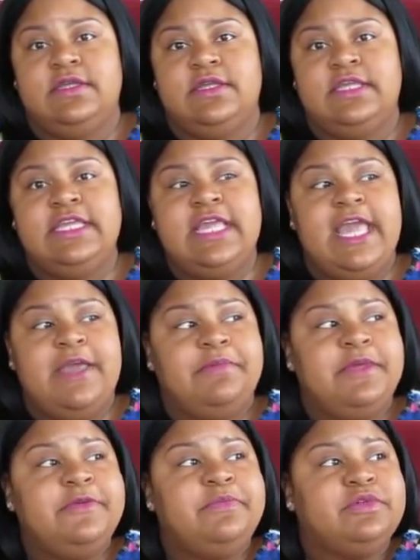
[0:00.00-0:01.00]
He had
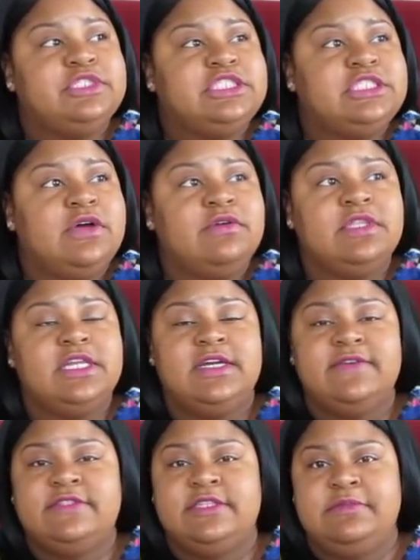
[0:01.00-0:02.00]
people show
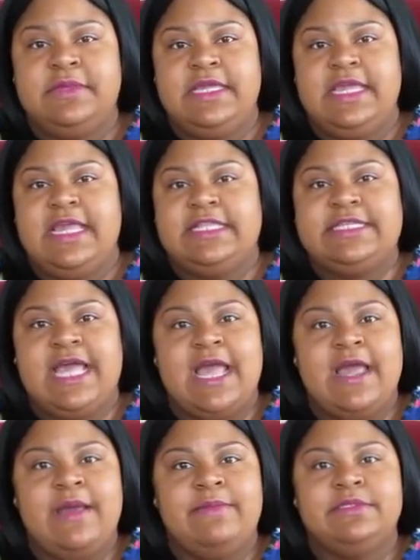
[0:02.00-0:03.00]
love to me at
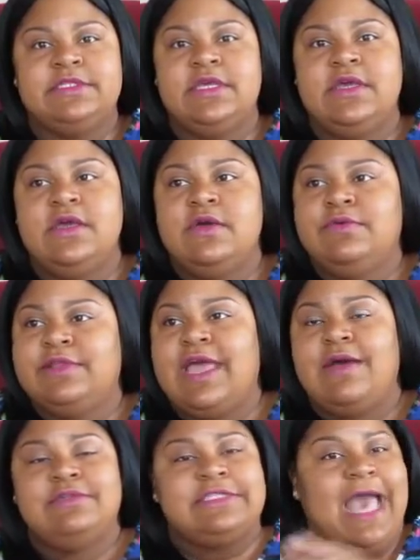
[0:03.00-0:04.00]
times when
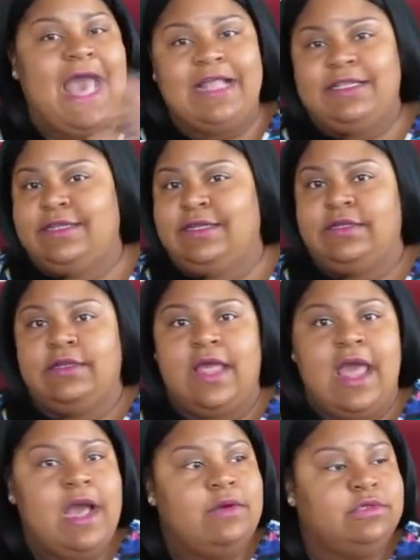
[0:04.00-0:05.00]
I was out of there.
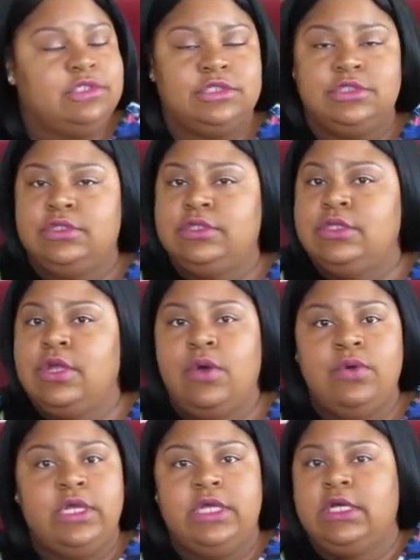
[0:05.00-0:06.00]
I was
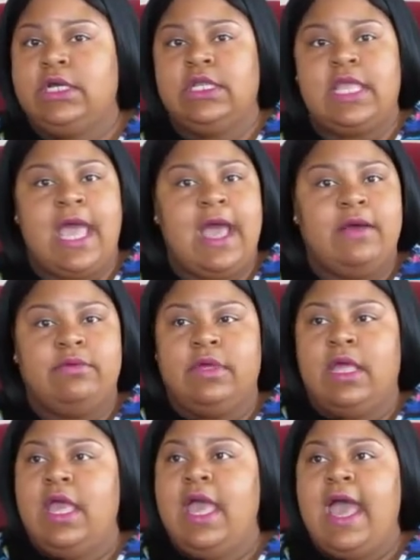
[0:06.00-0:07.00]
no good.
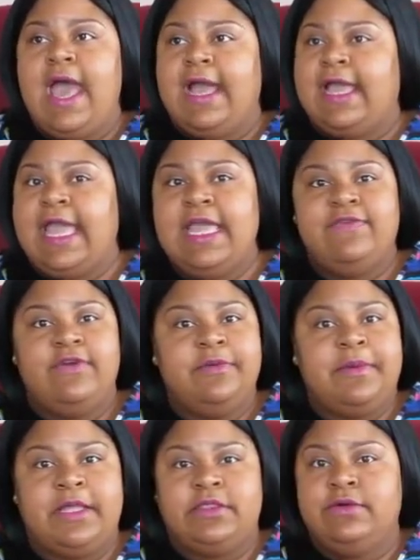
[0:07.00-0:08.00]
I gave
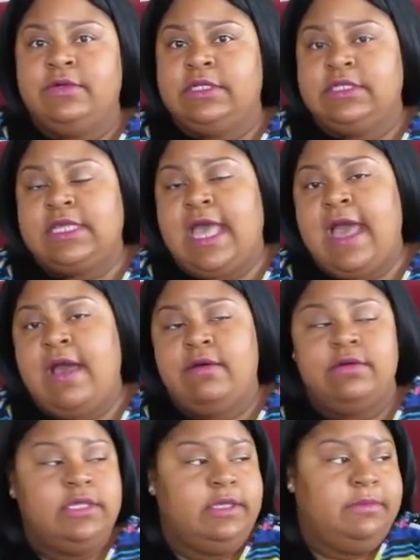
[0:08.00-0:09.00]
up. I threw in the
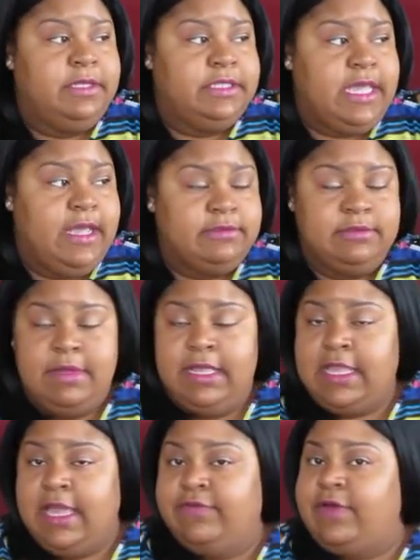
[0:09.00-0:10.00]
towel. It been times in my
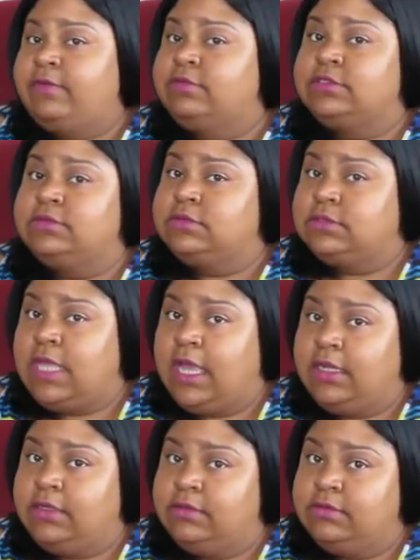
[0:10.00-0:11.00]
life I was
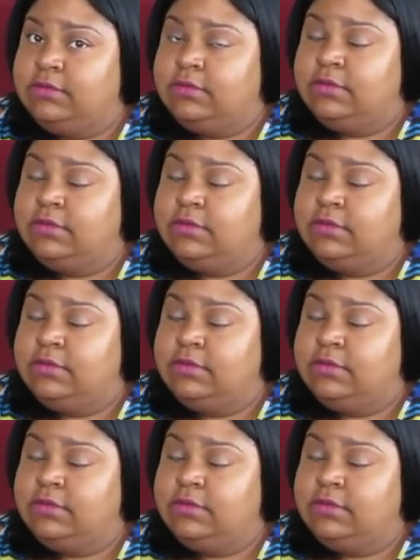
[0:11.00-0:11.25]
suicidal.